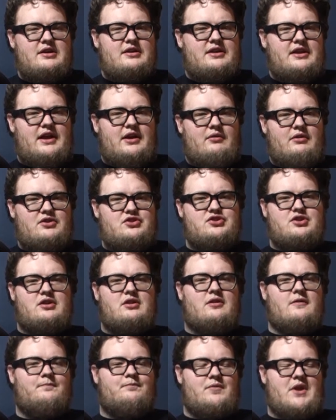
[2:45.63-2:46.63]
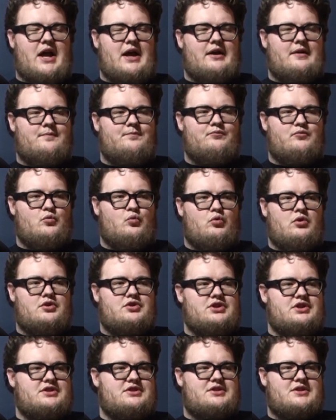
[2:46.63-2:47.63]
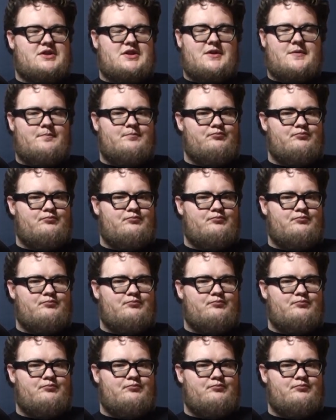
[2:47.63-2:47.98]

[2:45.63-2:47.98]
The original were just...